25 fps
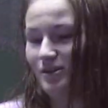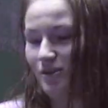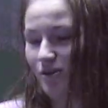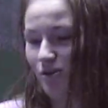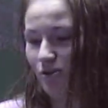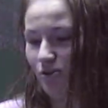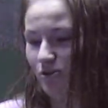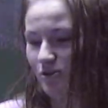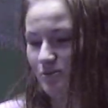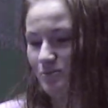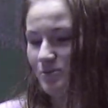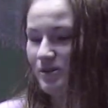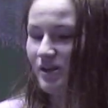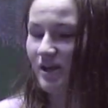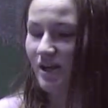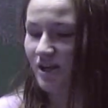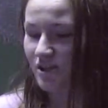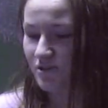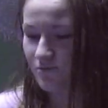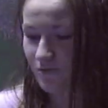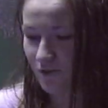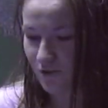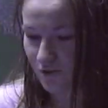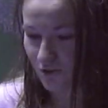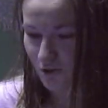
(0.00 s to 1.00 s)
Or VH
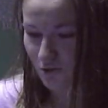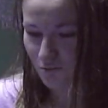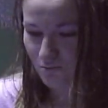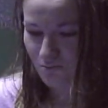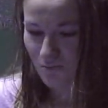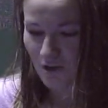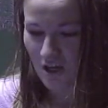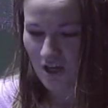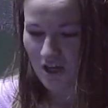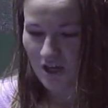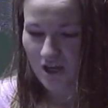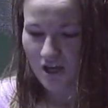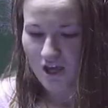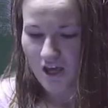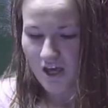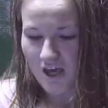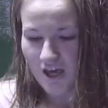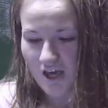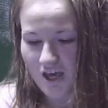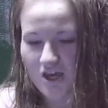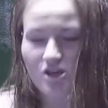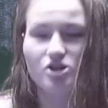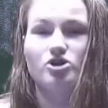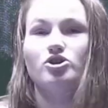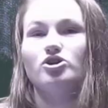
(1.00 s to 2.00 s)
photo.
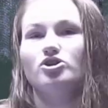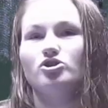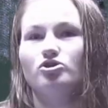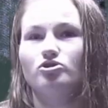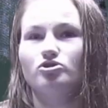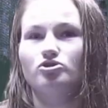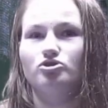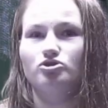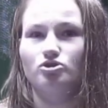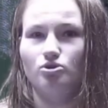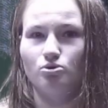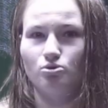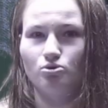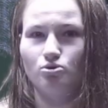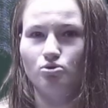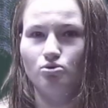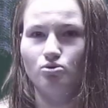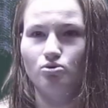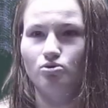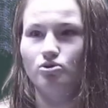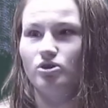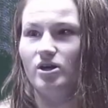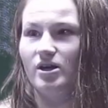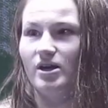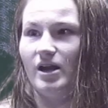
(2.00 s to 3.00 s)
It looks so
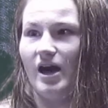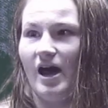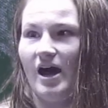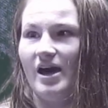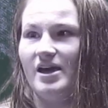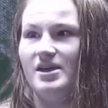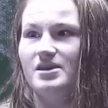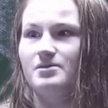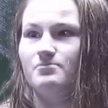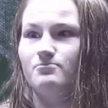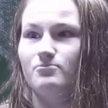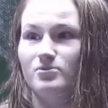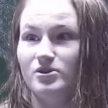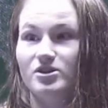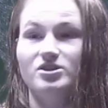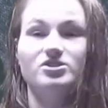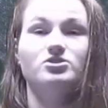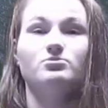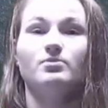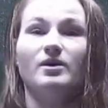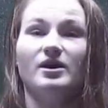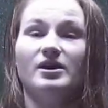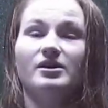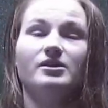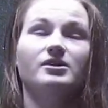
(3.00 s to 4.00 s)
cool that I am ready to
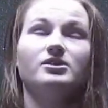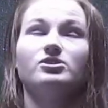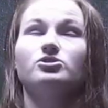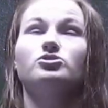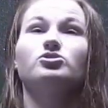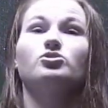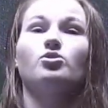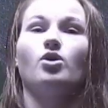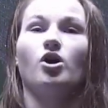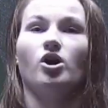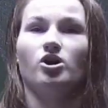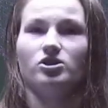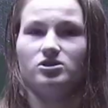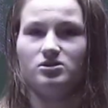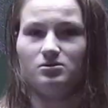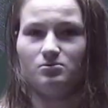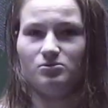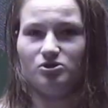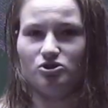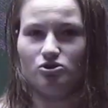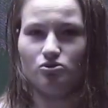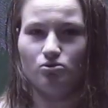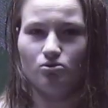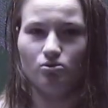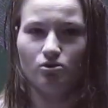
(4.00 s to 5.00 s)
buy it. It's so awesome
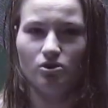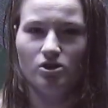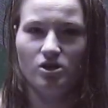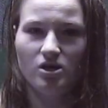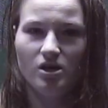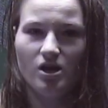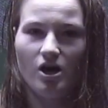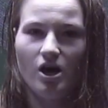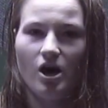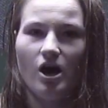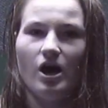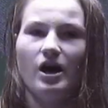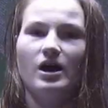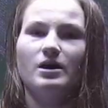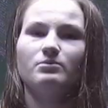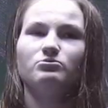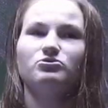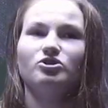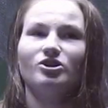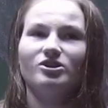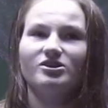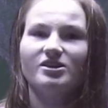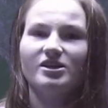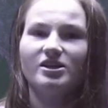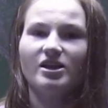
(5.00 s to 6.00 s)
and cool.
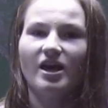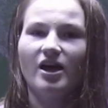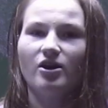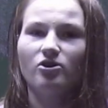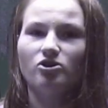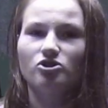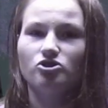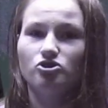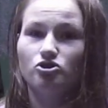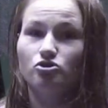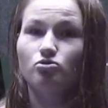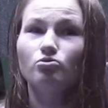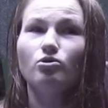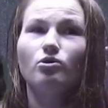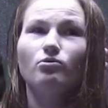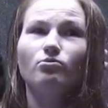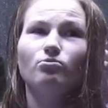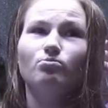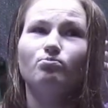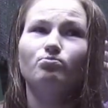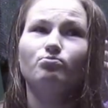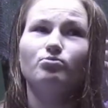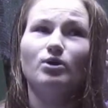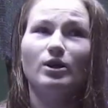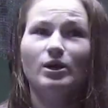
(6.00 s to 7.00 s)
Check that out. You will
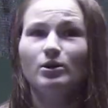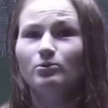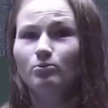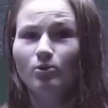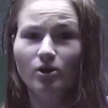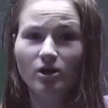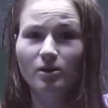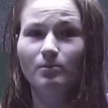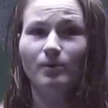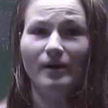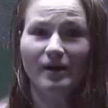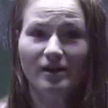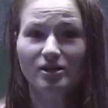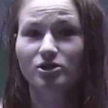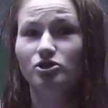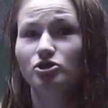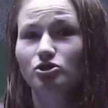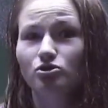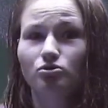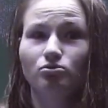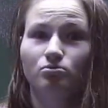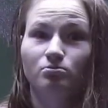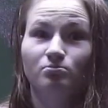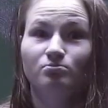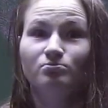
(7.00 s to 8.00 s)
probably want to buy it
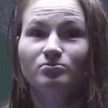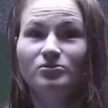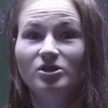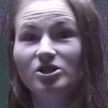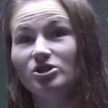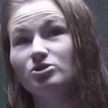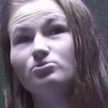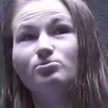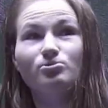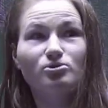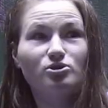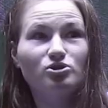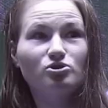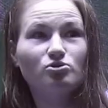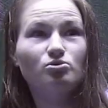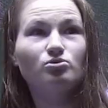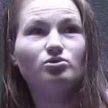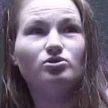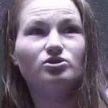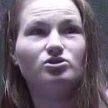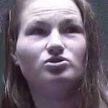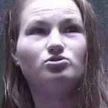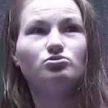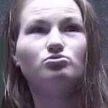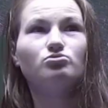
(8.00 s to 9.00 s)
too. It's really
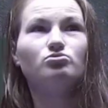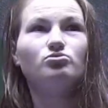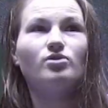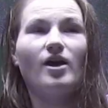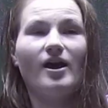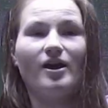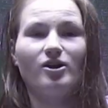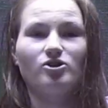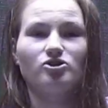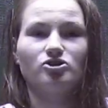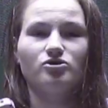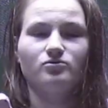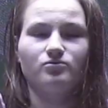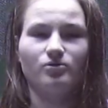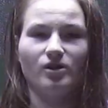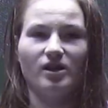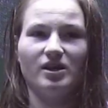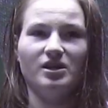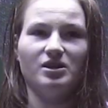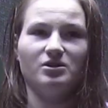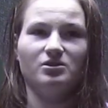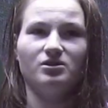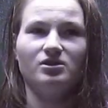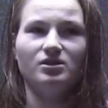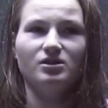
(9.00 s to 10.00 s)
cool. You actually
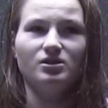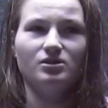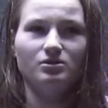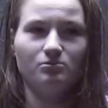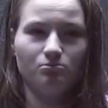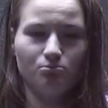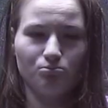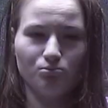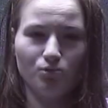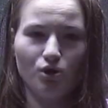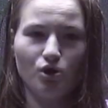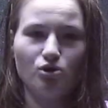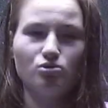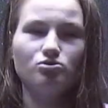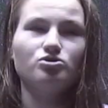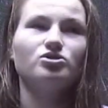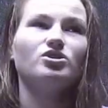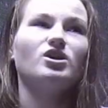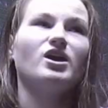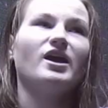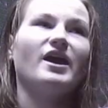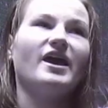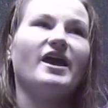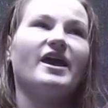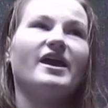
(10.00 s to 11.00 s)
fly a remote
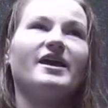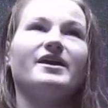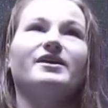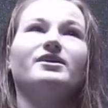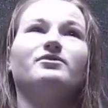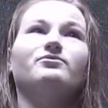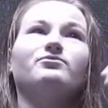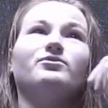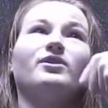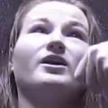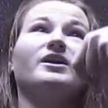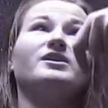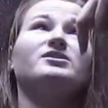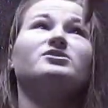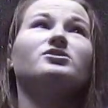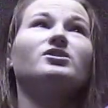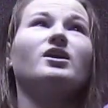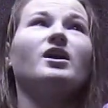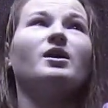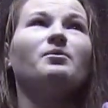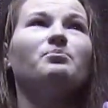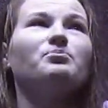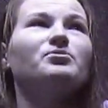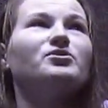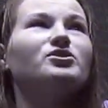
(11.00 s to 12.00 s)
and it flies
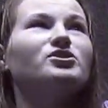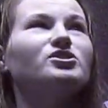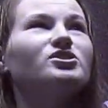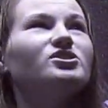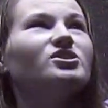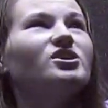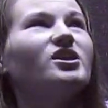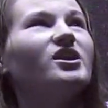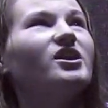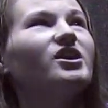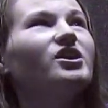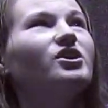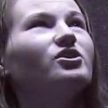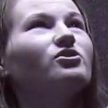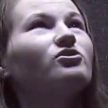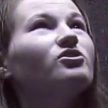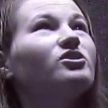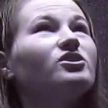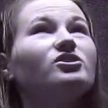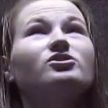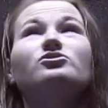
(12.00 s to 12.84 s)
up in the air and